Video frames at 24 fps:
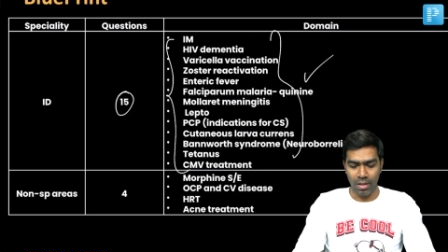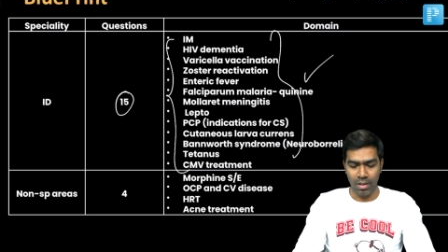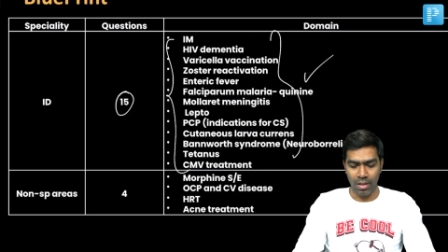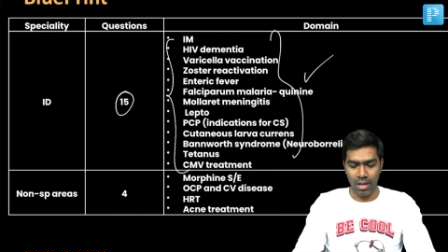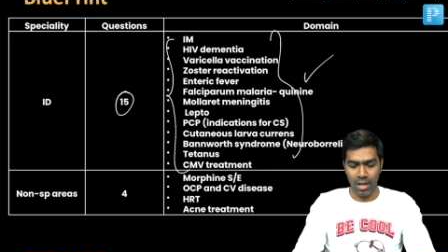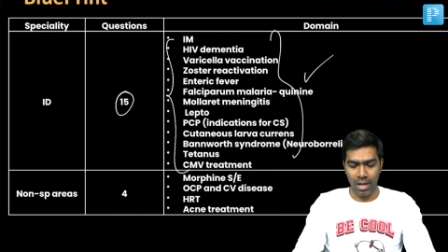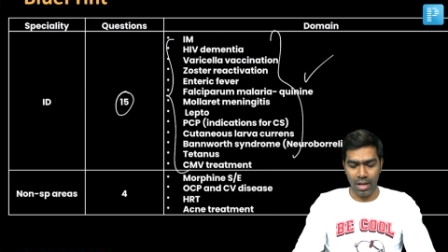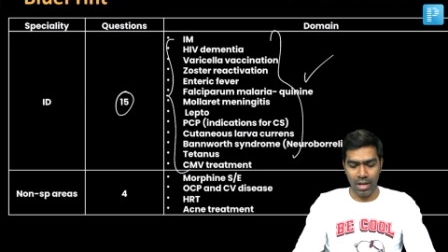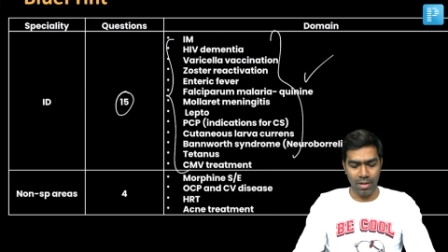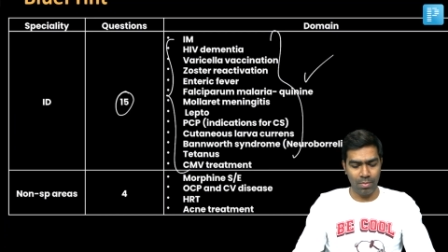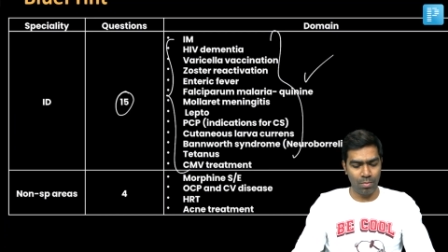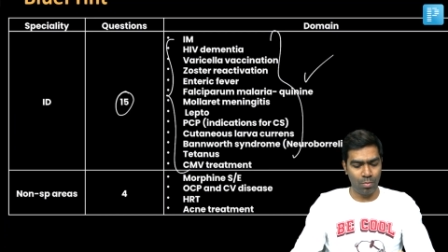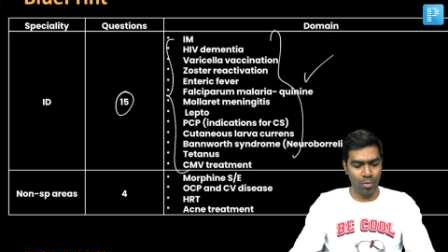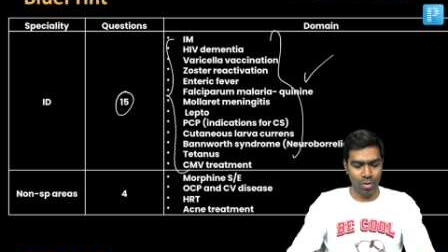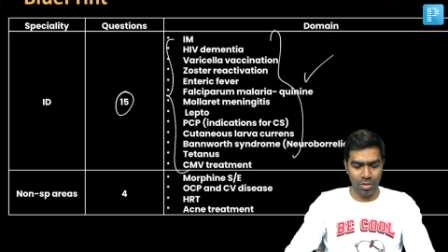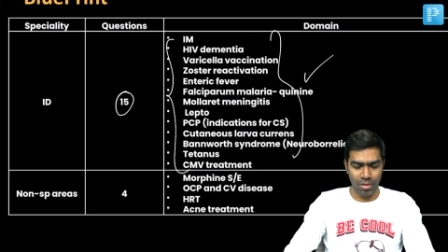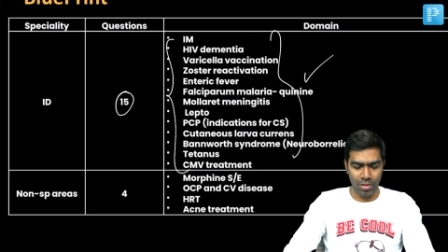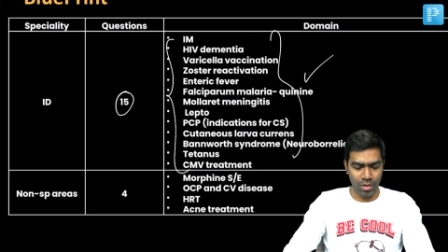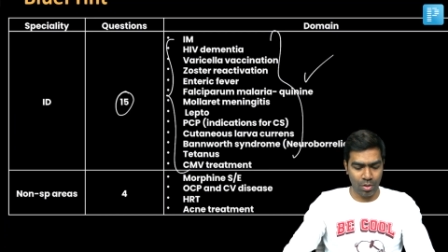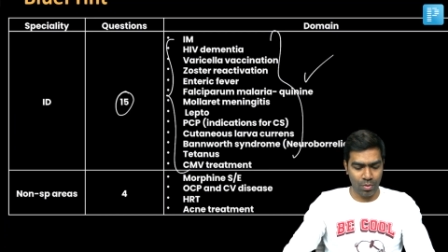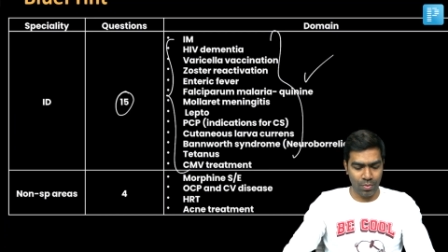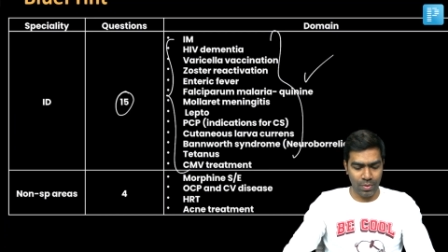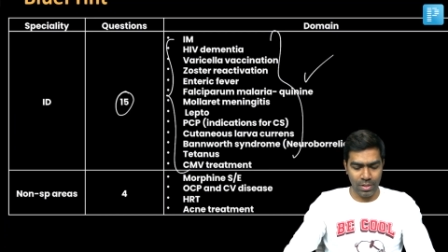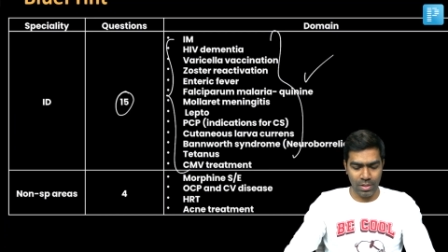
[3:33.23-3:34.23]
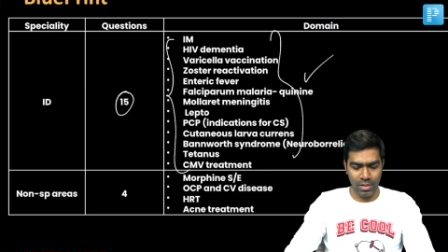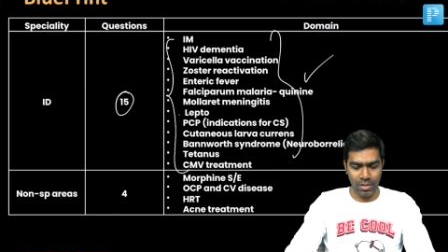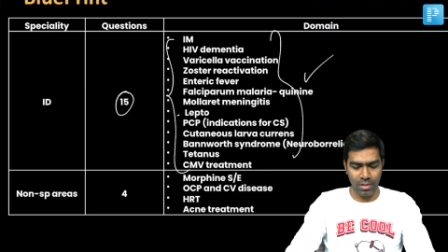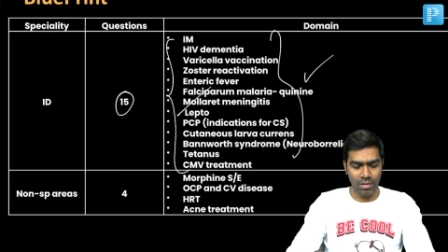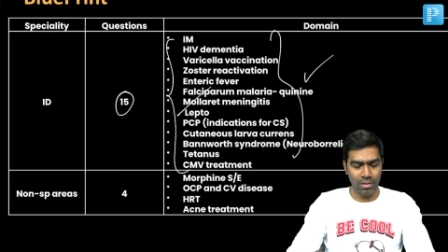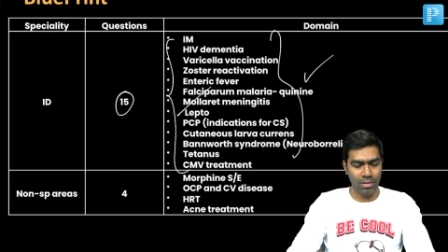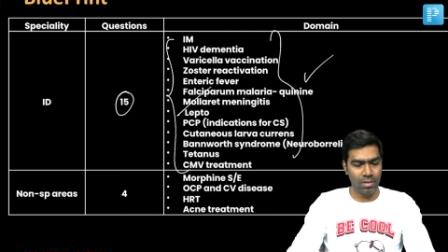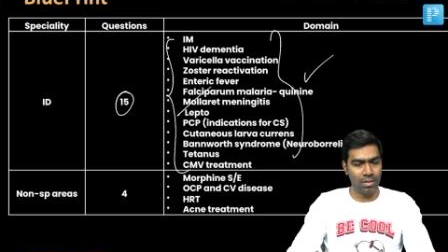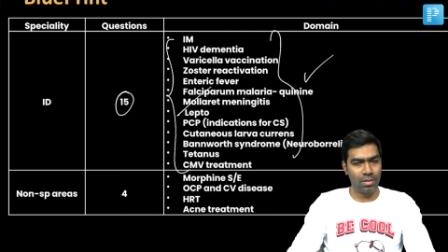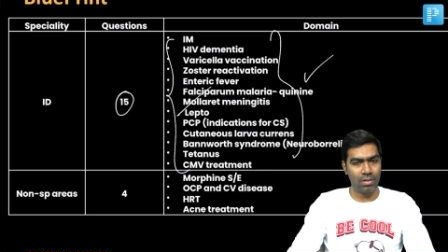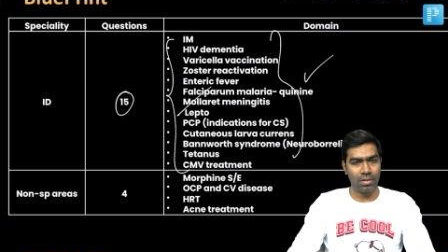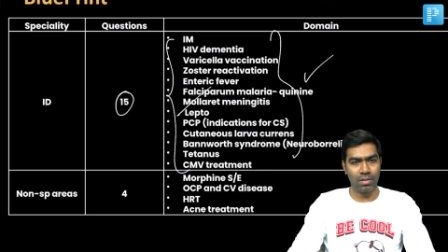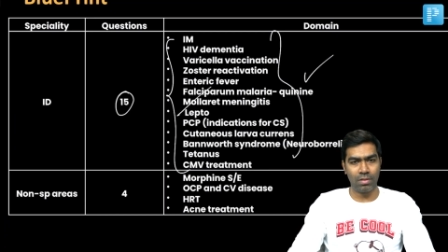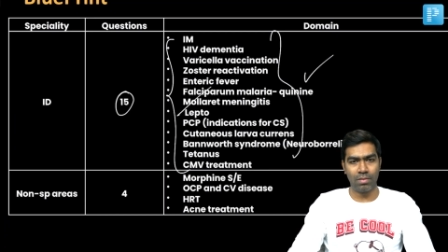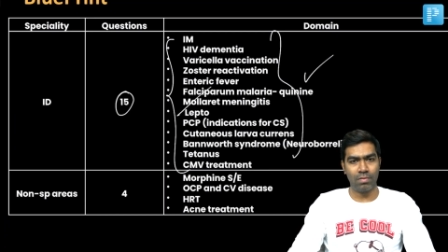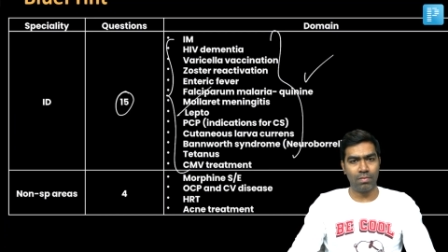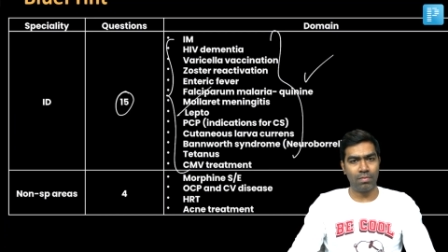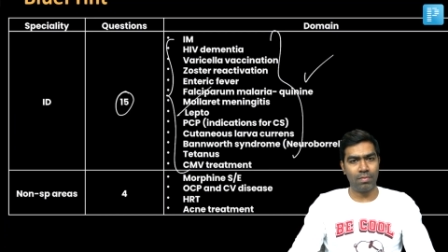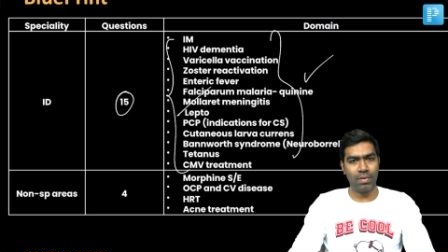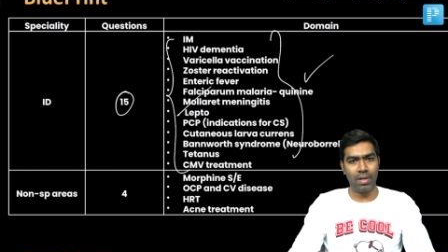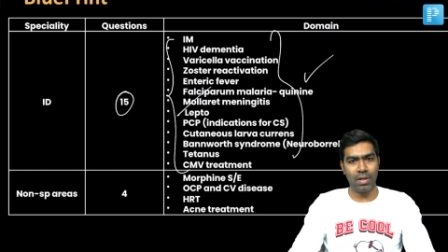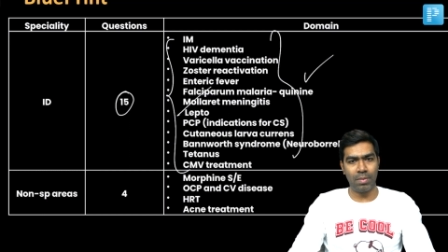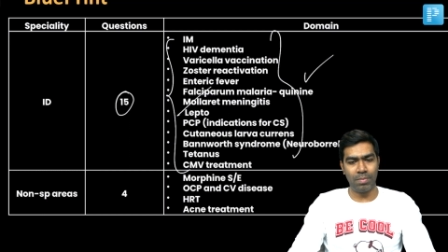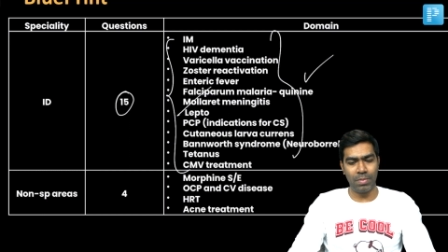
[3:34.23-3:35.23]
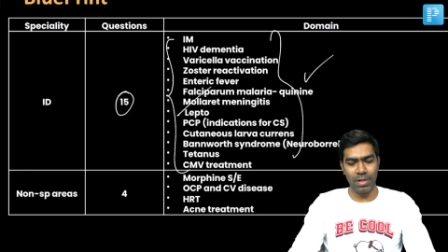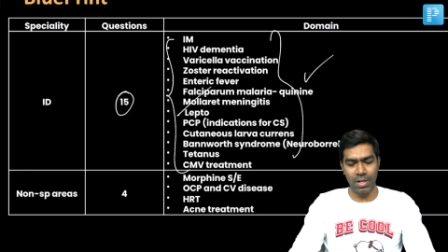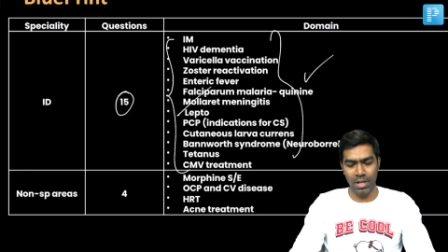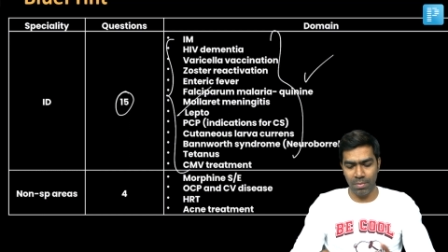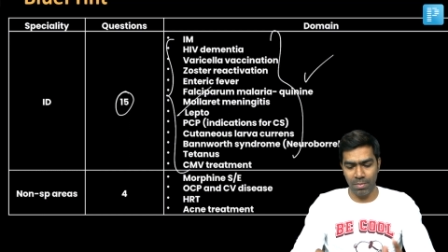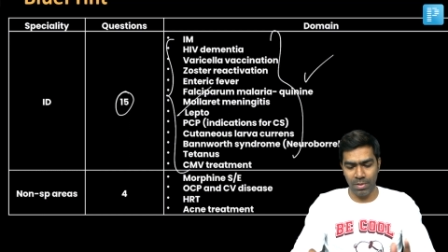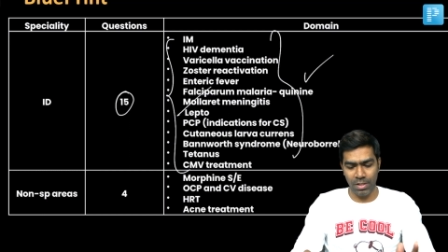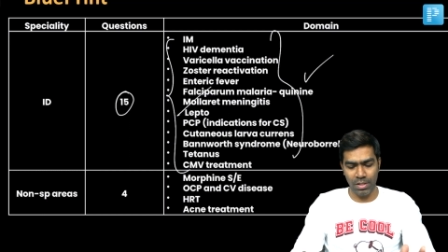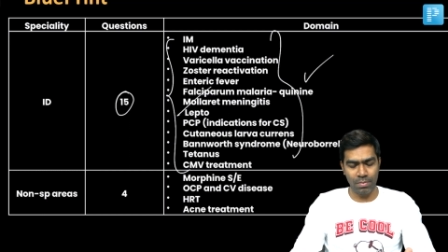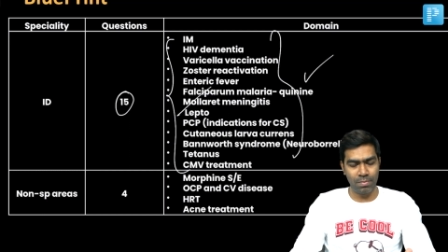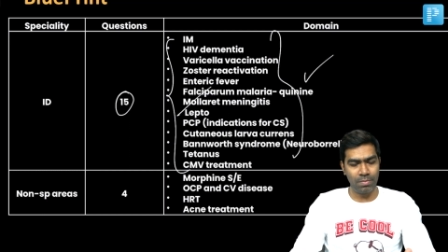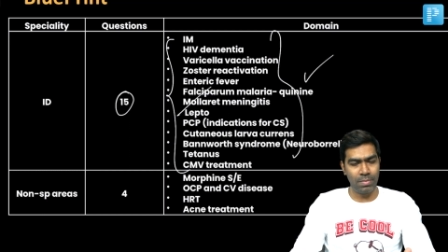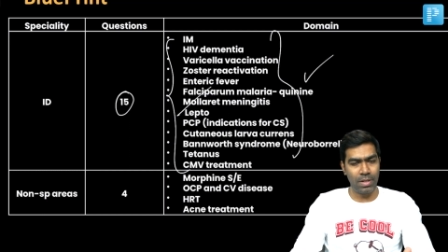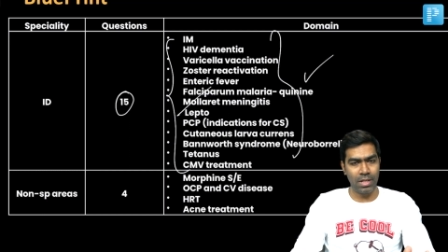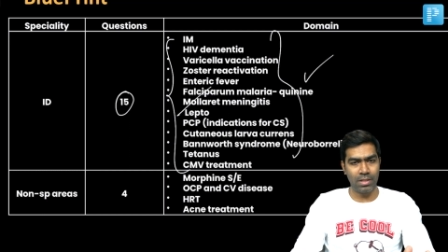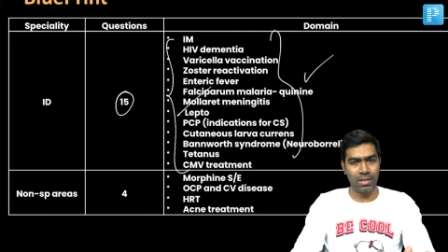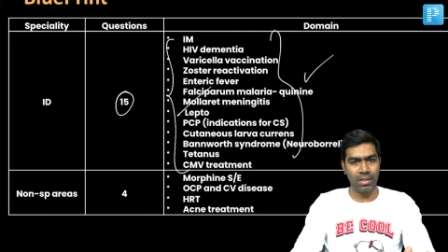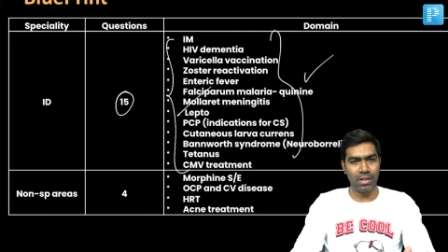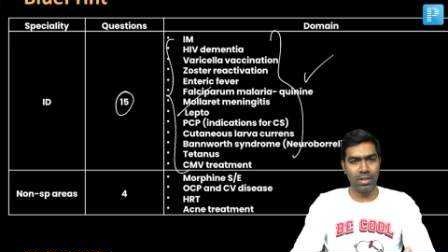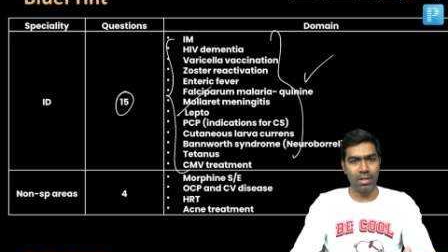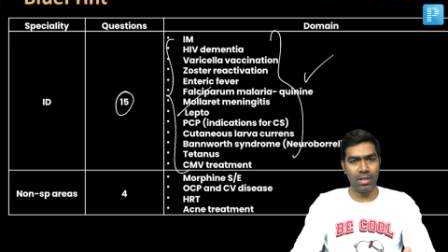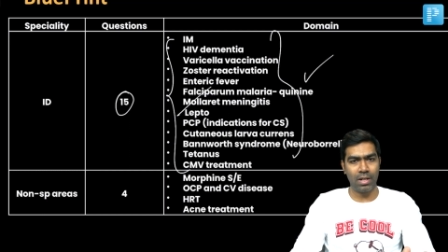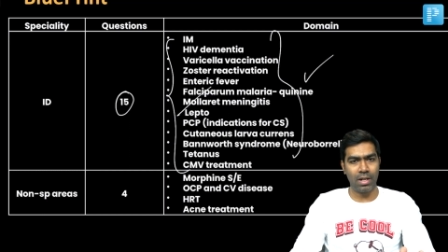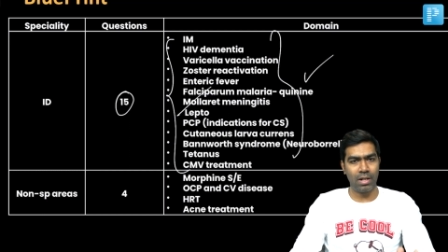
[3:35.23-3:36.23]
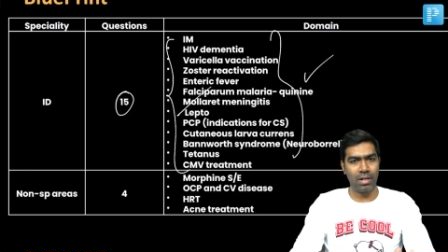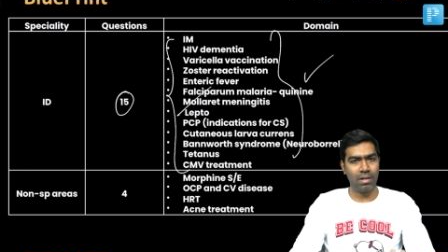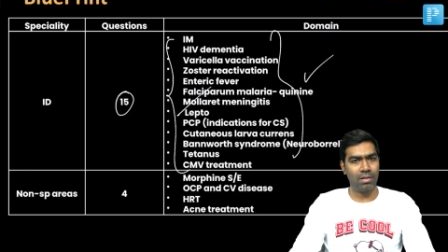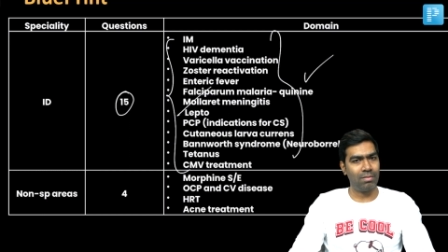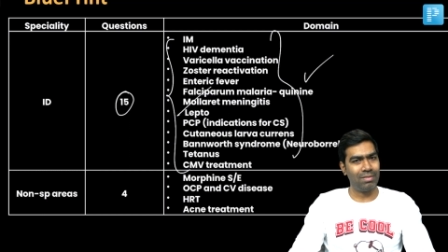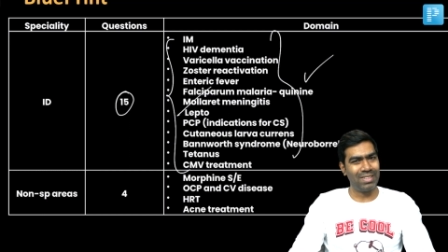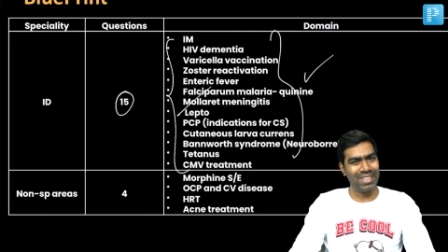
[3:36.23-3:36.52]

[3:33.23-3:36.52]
And most of the questions were pretty much basic and